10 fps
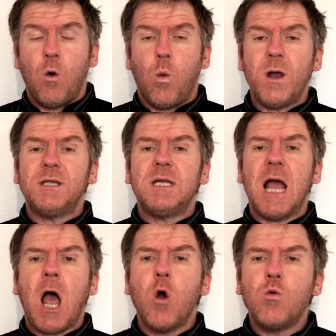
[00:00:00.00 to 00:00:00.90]
What is the
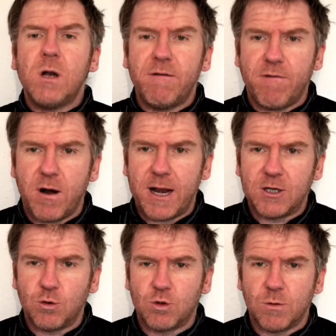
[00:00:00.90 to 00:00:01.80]
only
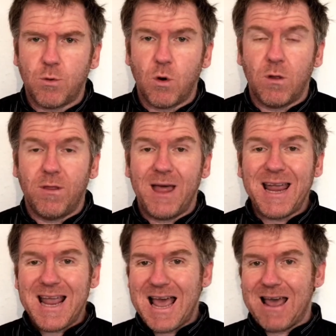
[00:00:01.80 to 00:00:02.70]
financial support
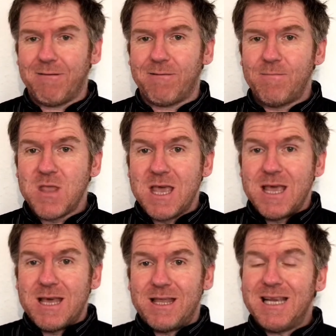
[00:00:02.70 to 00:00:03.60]
they have?
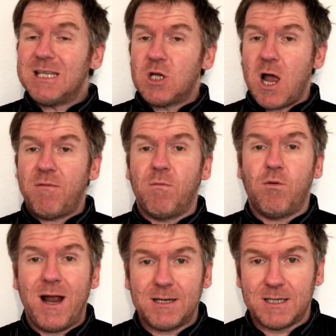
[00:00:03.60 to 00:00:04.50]
These type of
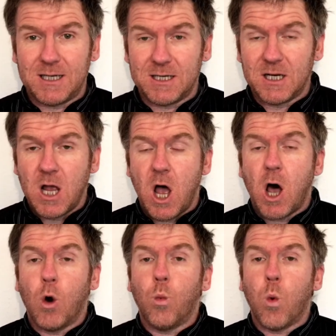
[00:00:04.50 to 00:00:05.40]
practices
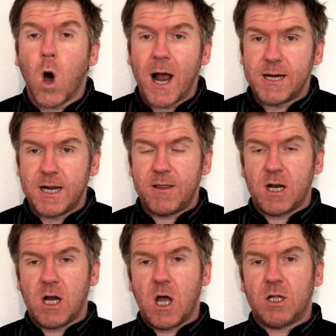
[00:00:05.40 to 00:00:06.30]
are widening the
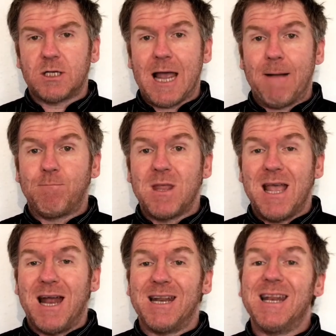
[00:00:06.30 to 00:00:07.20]
class gap
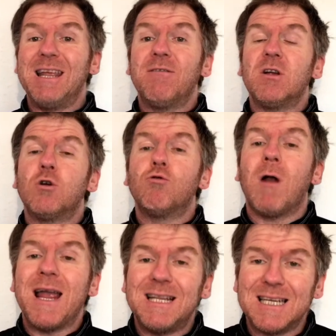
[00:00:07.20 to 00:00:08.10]
and an even
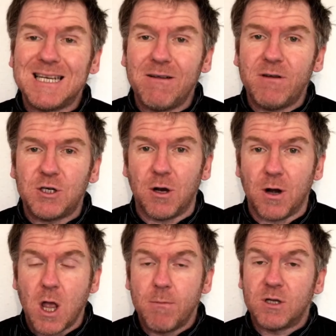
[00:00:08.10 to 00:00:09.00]
greater
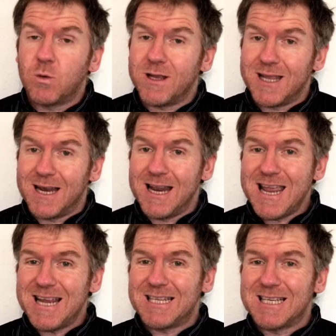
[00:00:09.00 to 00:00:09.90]
division between the
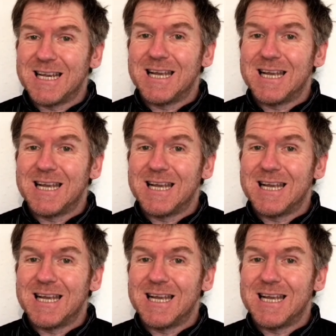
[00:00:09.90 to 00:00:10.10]
elites